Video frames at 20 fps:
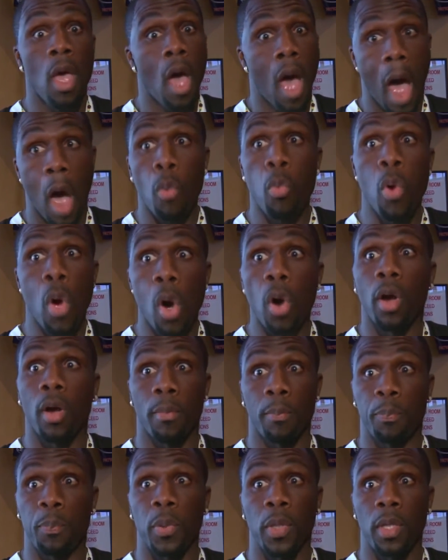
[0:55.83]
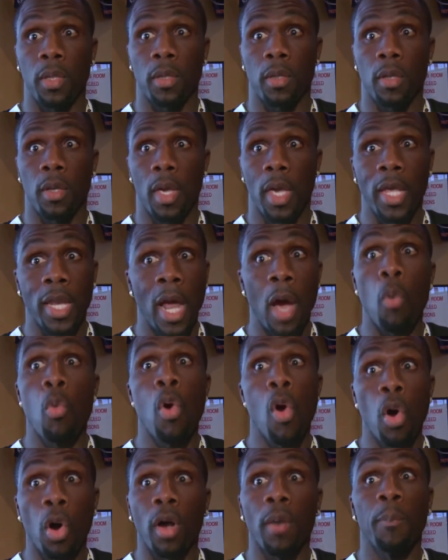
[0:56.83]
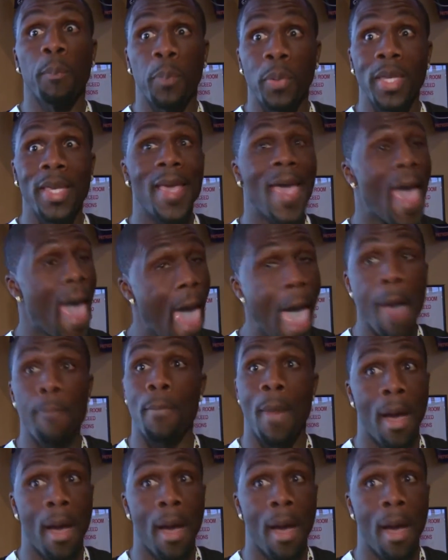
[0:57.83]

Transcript: I will compete, and I will compete at